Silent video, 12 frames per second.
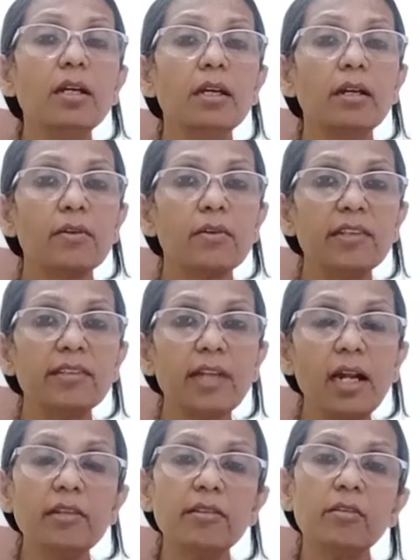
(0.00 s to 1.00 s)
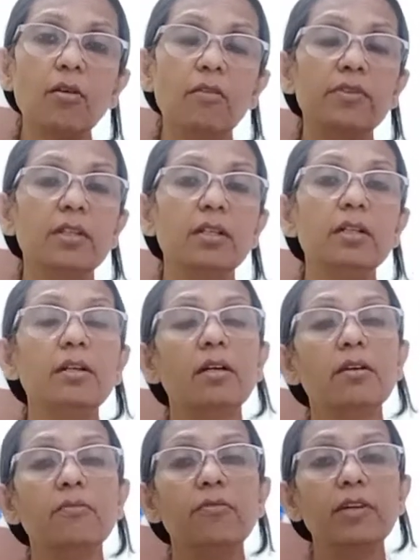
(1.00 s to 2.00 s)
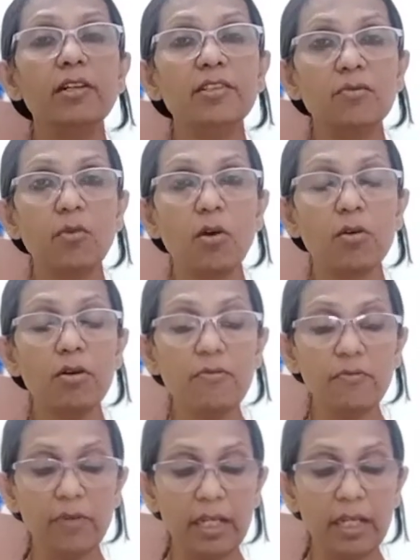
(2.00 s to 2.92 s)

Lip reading: results of the first war of